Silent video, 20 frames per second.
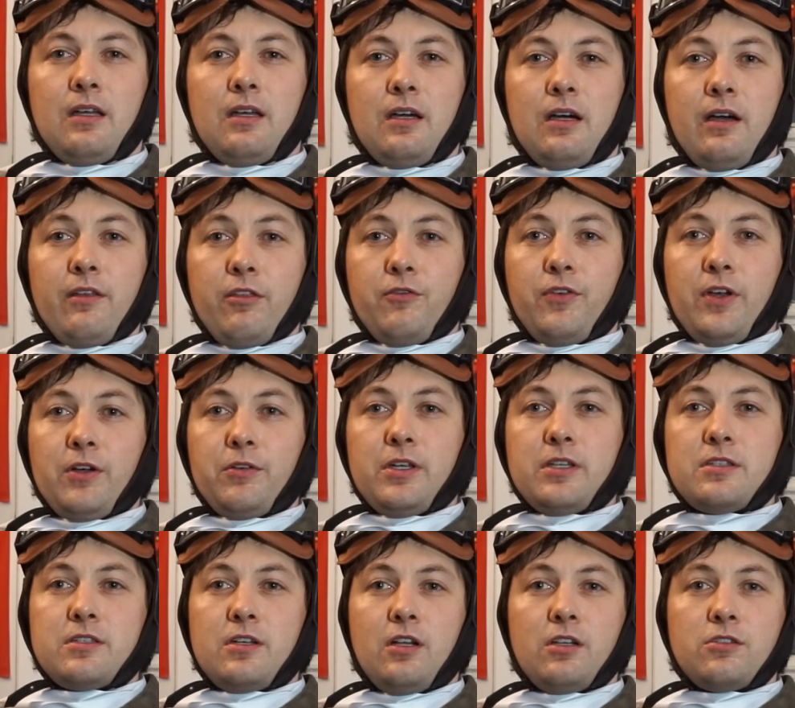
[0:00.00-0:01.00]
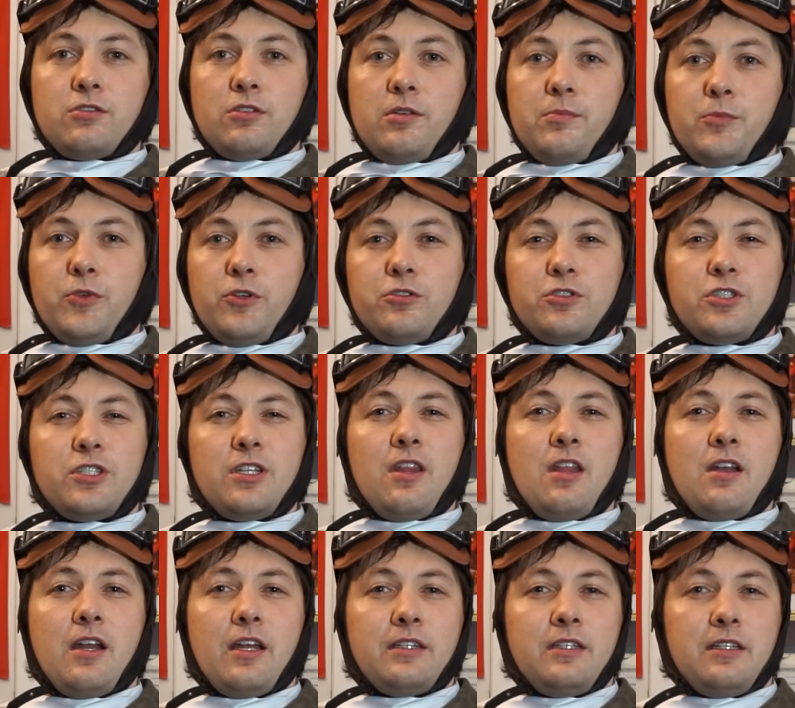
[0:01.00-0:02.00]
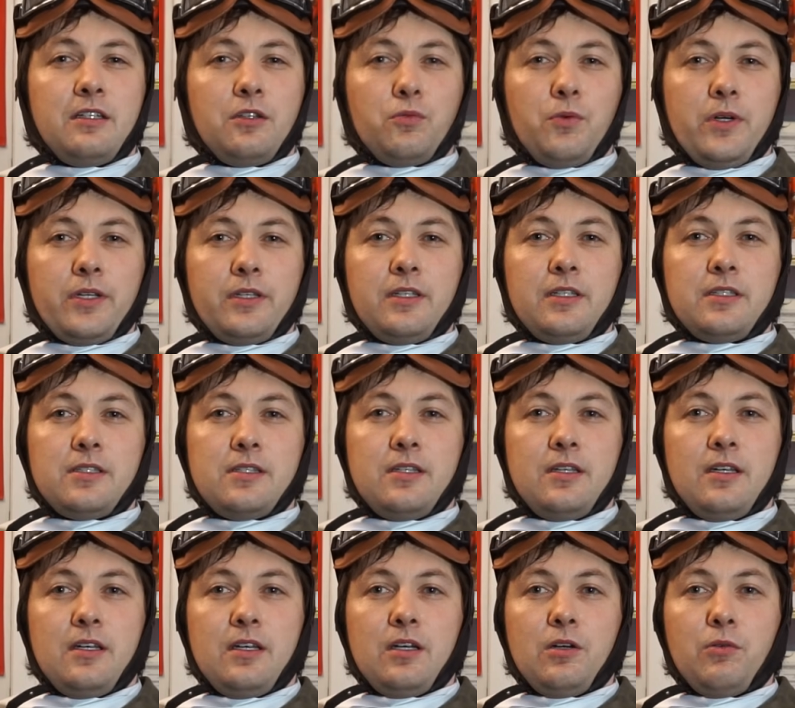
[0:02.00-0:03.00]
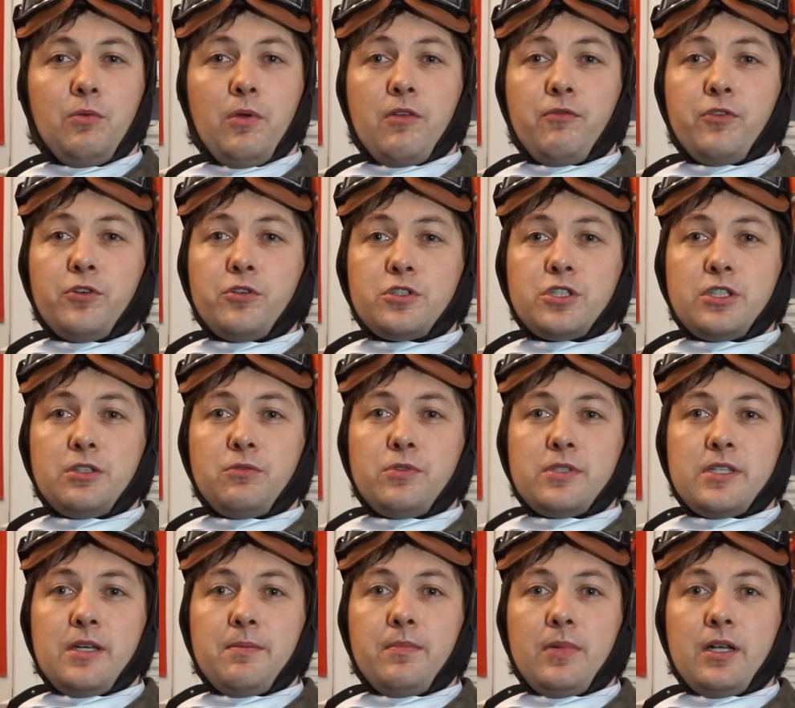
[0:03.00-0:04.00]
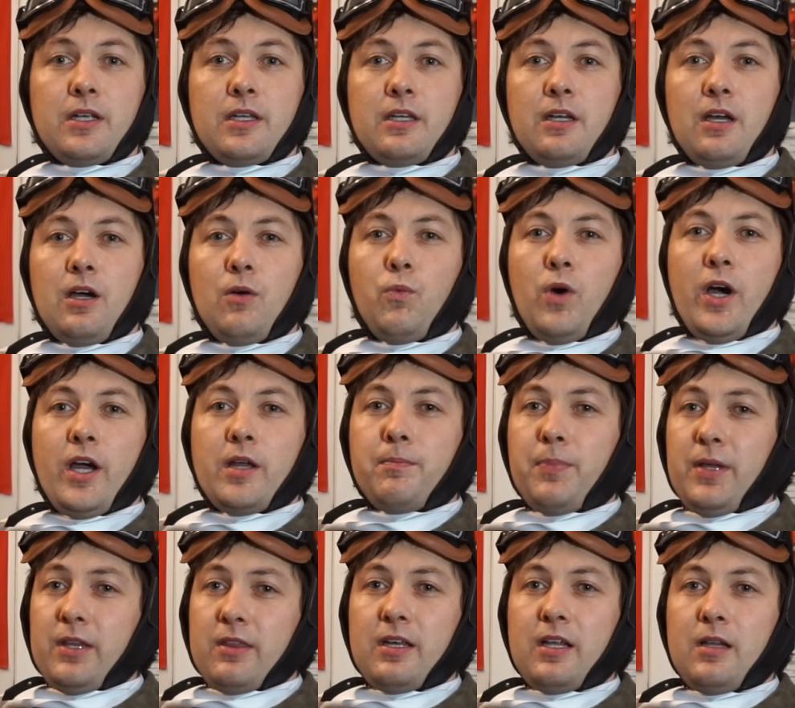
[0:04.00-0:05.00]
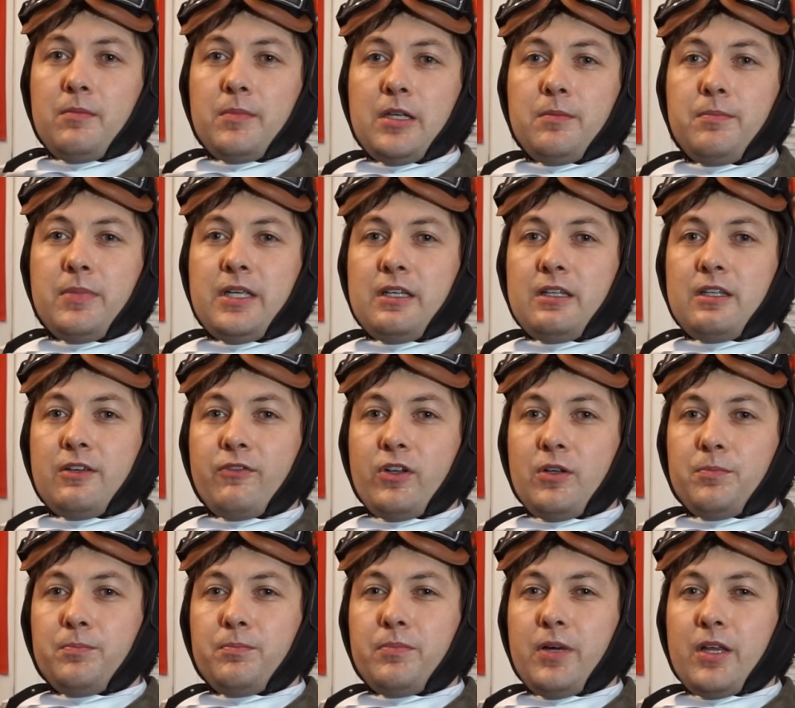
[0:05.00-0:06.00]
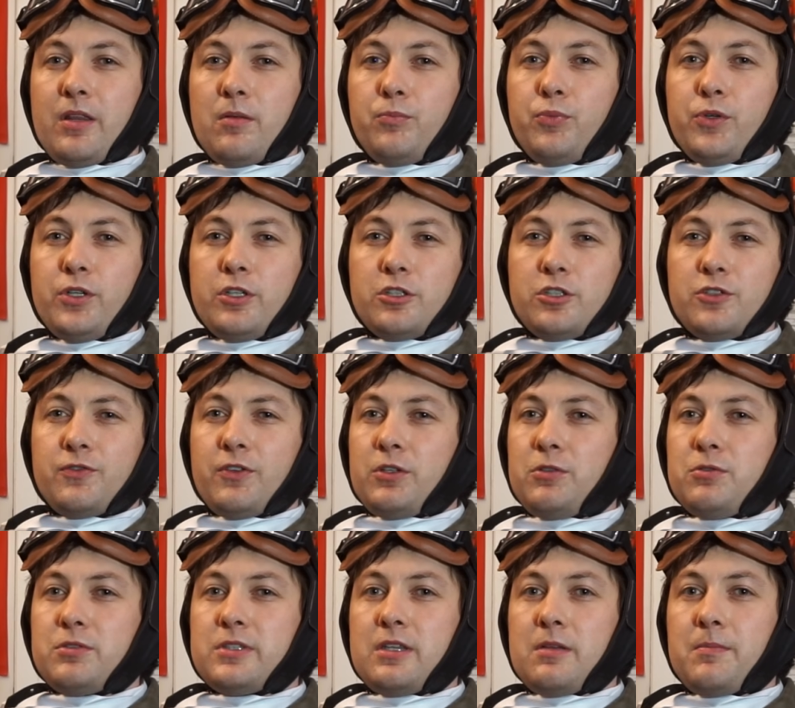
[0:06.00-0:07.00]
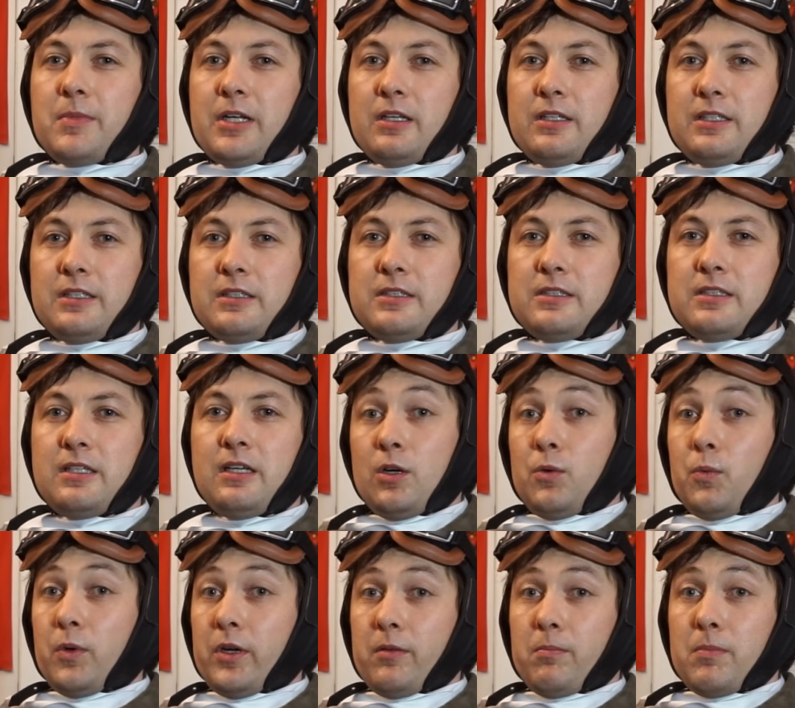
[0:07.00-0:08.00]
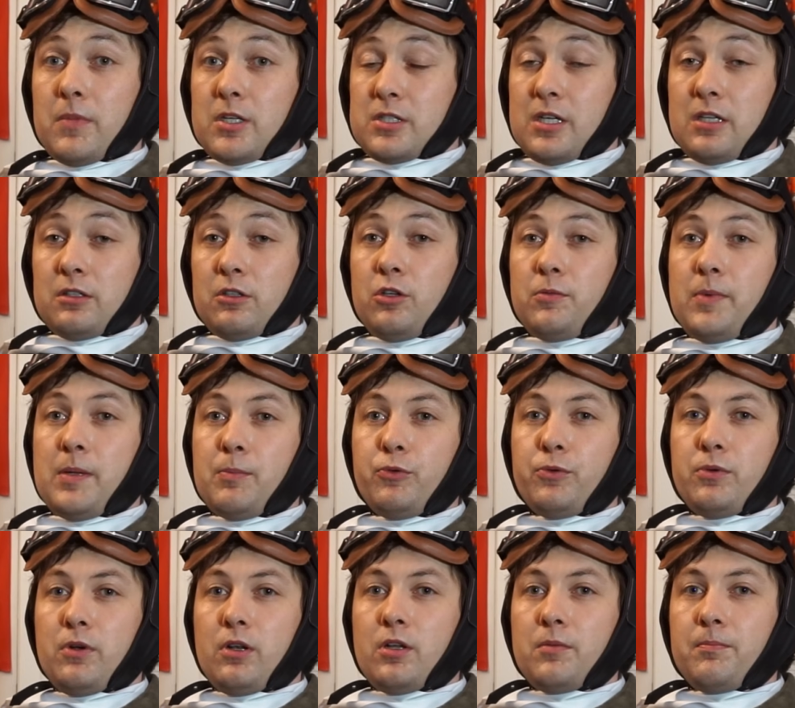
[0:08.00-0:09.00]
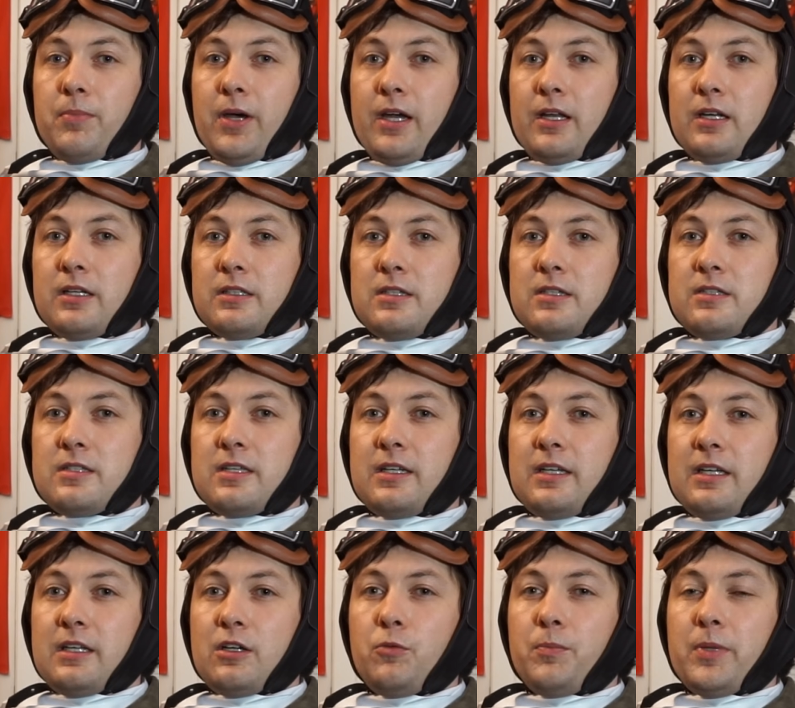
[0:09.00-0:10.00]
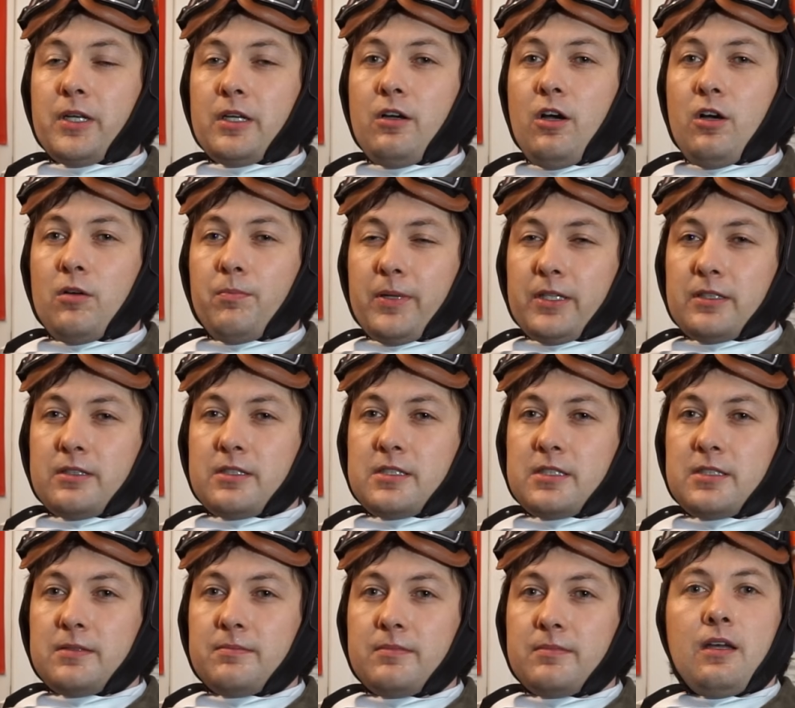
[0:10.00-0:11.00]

Other variants also emerged in the 1920s, with a version resembling a wide pith helmet being developed by the British for use in the Middle East, where the sun could be brutal on pilots sitting in open cockpits.